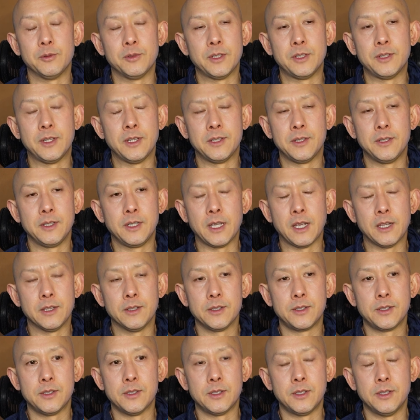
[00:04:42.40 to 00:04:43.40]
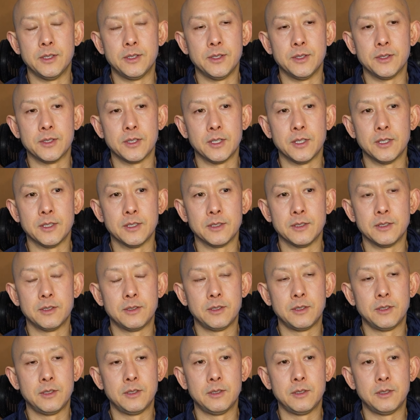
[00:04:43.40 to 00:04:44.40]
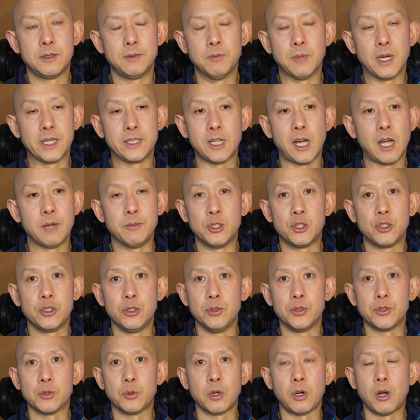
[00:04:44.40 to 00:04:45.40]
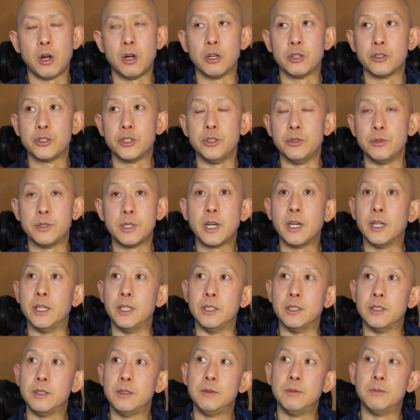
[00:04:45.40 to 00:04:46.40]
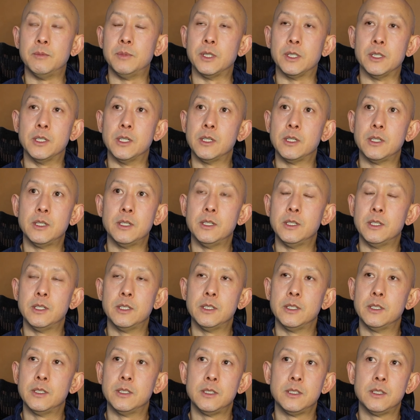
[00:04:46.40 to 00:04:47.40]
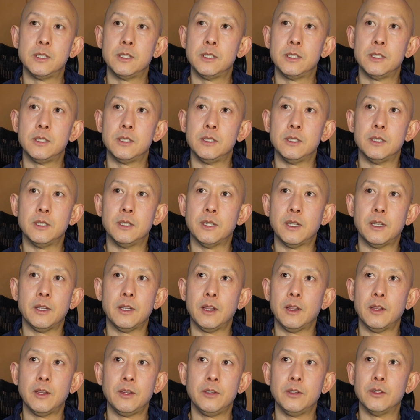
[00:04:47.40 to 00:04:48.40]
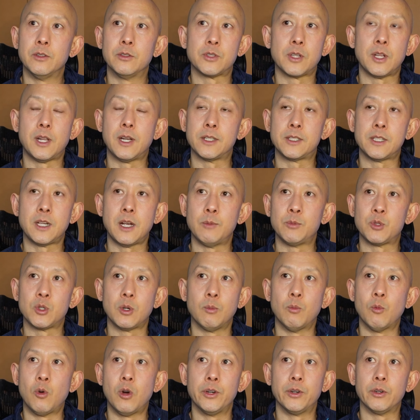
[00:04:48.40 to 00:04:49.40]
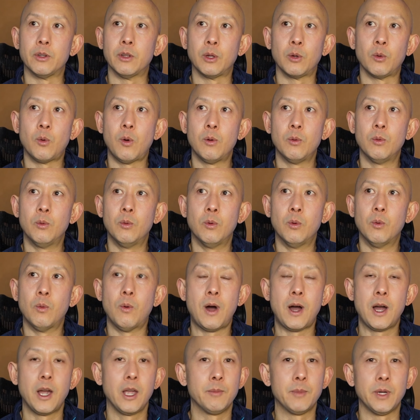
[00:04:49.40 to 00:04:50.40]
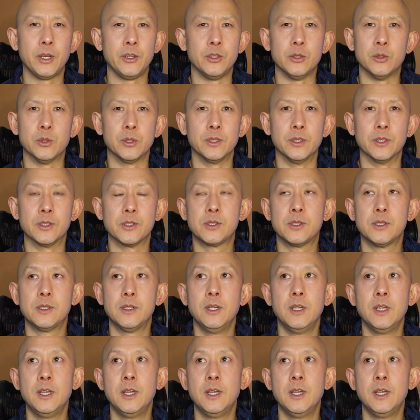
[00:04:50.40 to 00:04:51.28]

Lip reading: this is my diamond shoes are too tight, but there's a lot of times I'm wondering, like, well, why am I doing this?